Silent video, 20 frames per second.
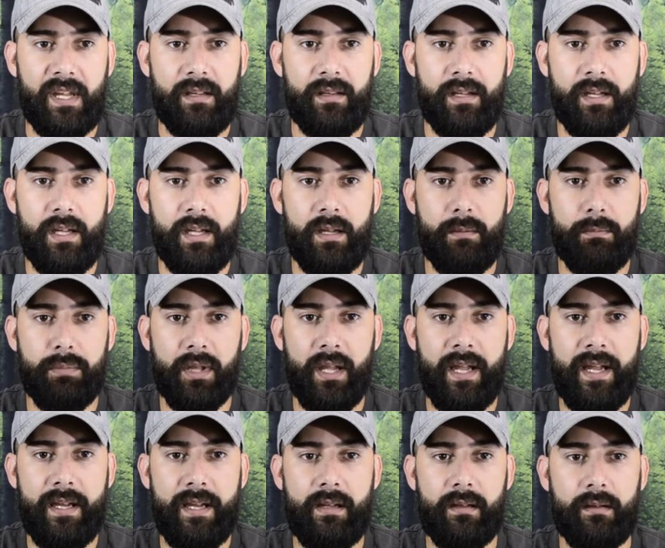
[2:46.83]

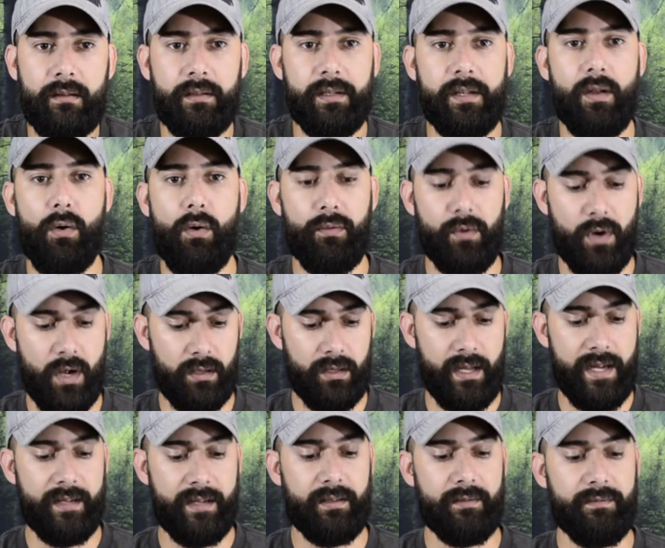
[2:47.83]
The overall
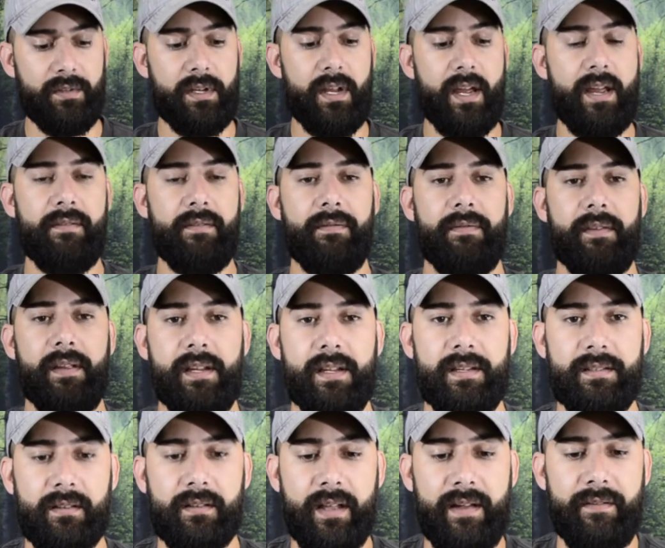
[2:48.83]
length of the knife
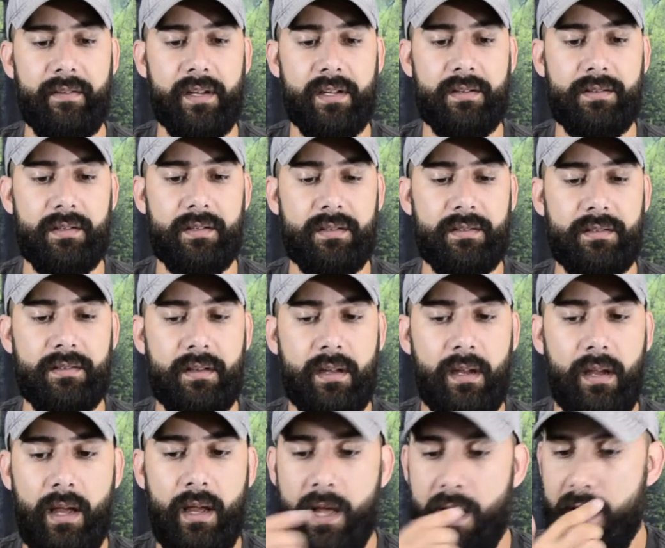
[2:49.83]
is 11 inches,
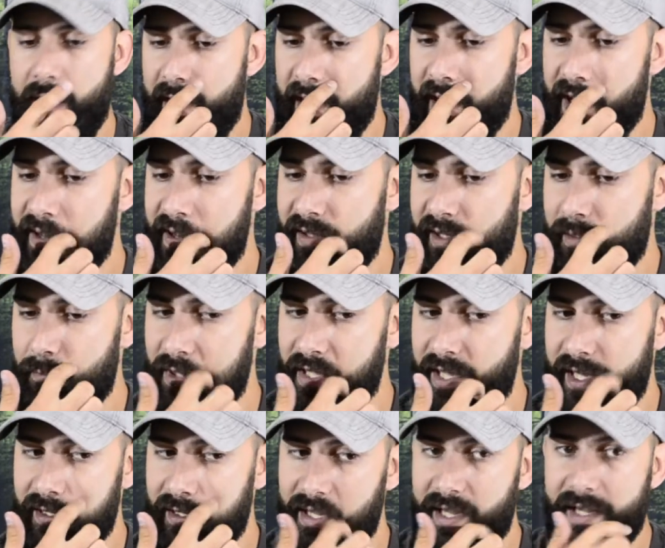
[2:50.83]
and the
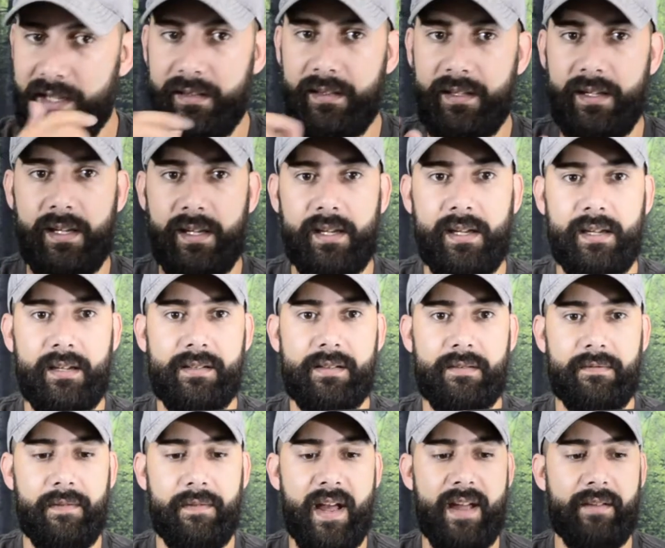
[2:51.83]
blade length
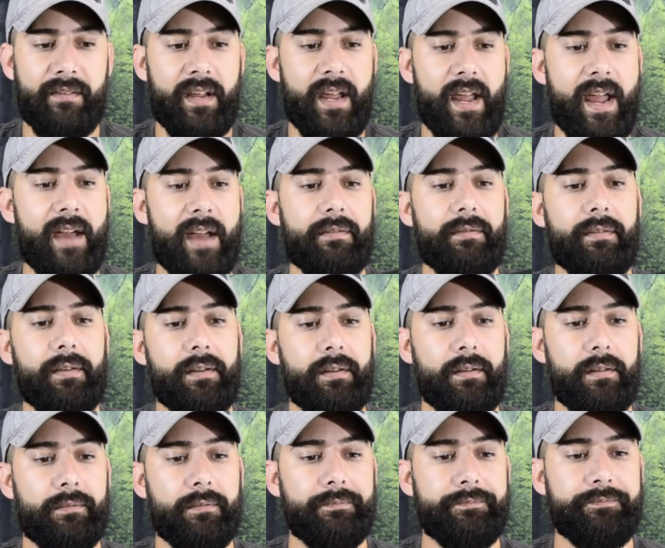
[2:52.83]
is 5.5.
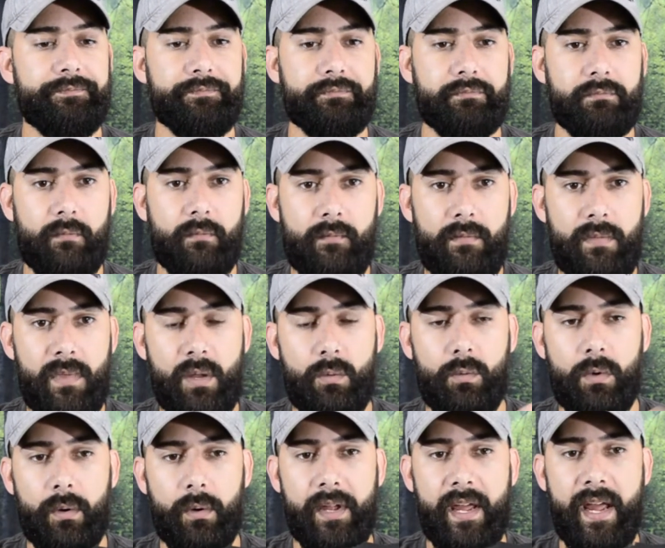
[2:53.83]

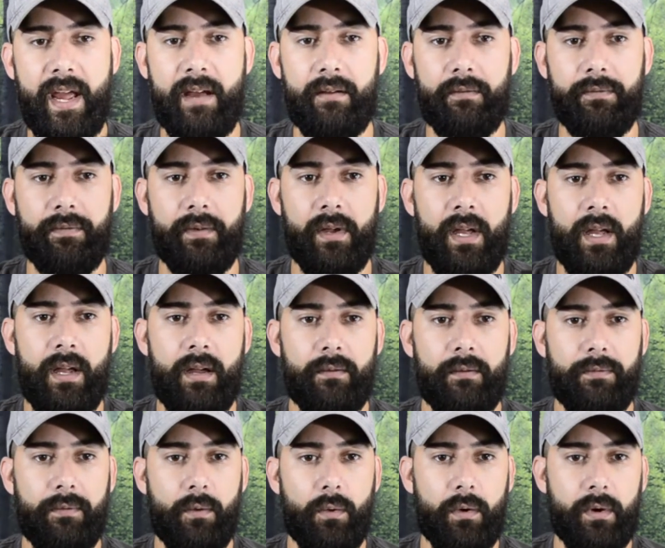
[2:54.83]
What we have
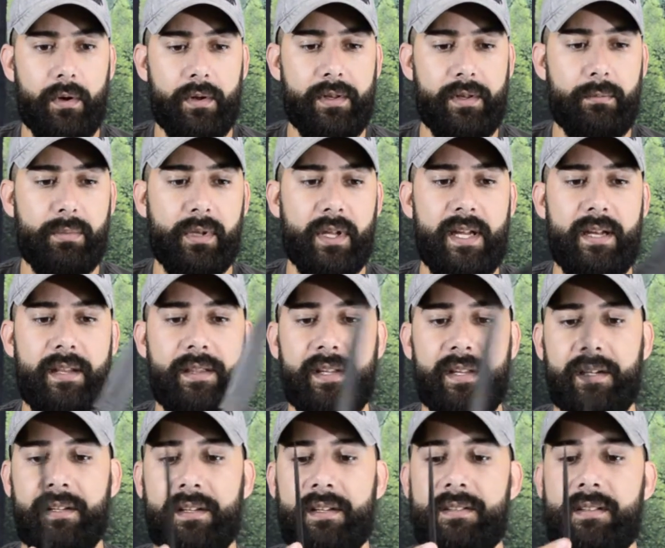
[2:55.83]
for the blade
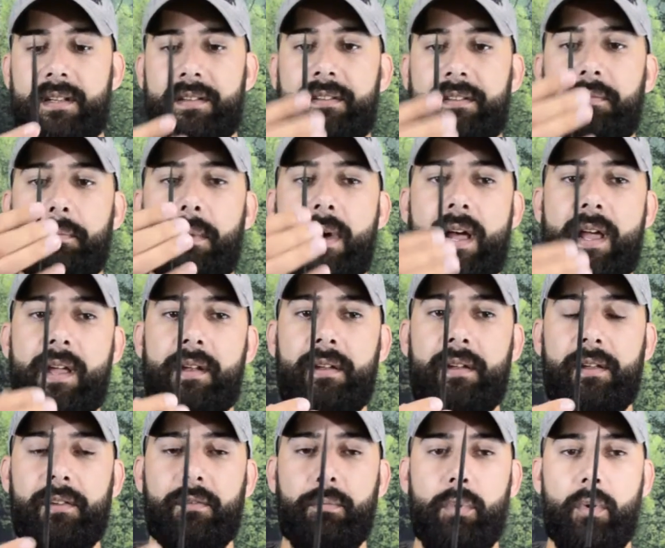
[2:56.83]
thickness on the spine
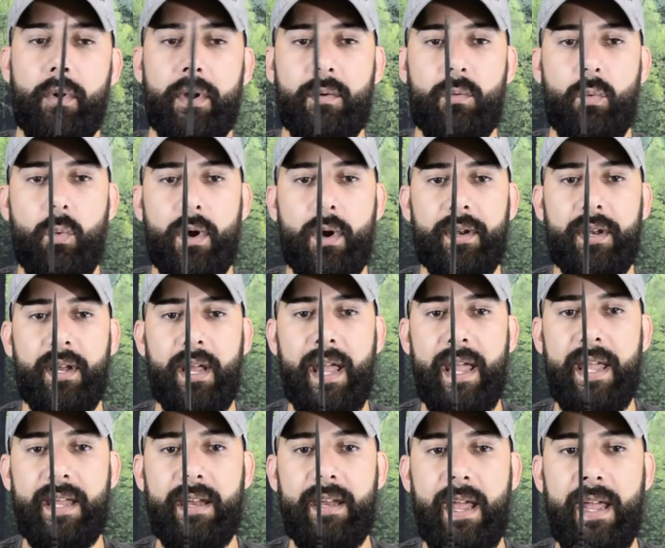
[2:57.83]
is
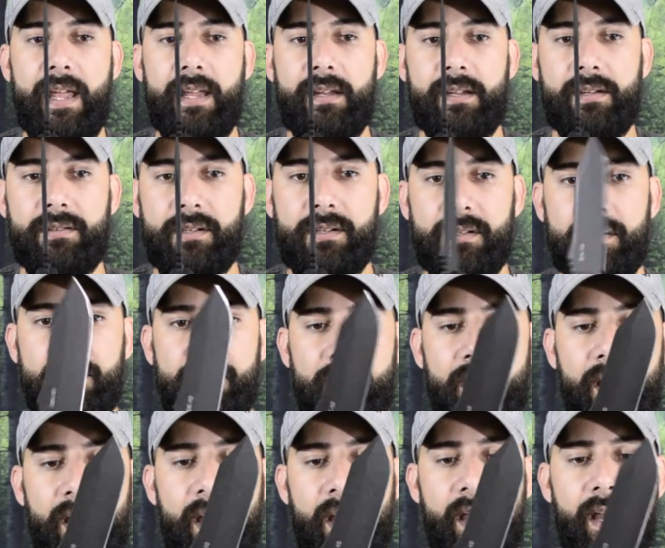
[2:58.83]
0.188 inches,
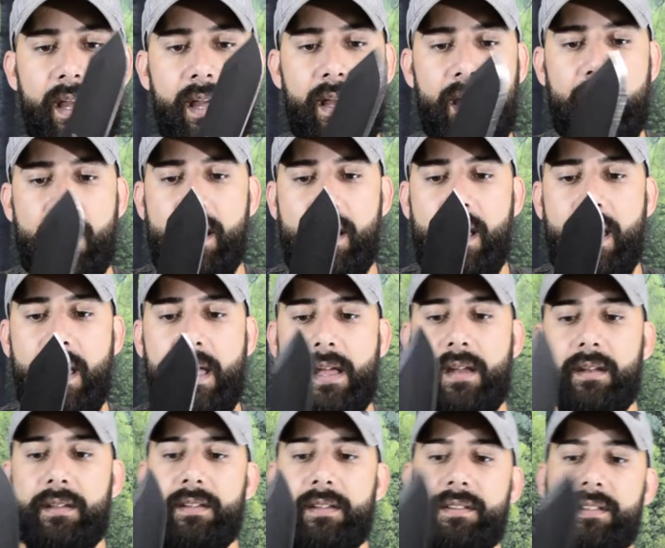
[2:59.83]

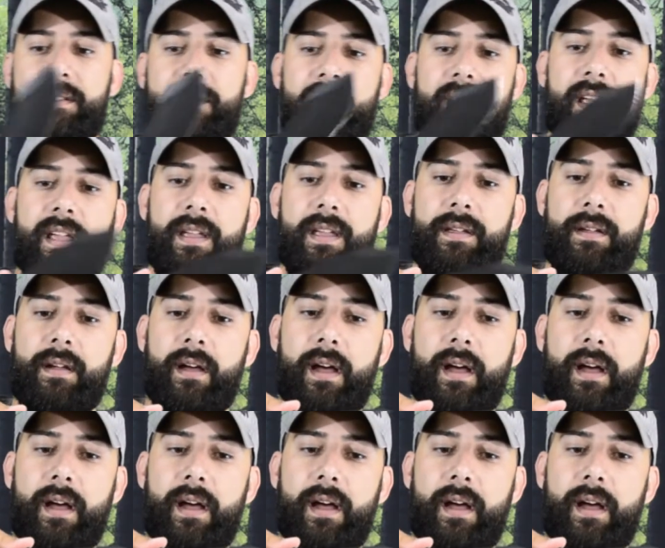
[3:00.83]
and this is a